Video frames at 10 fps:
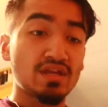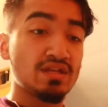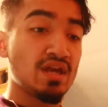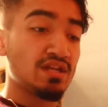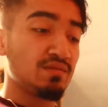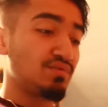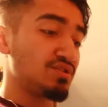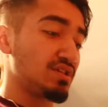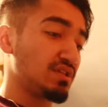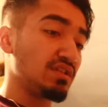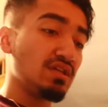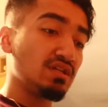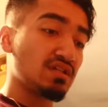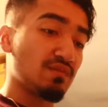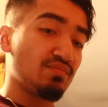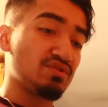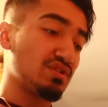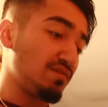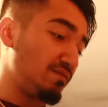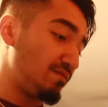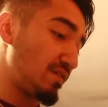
90% lean, 10%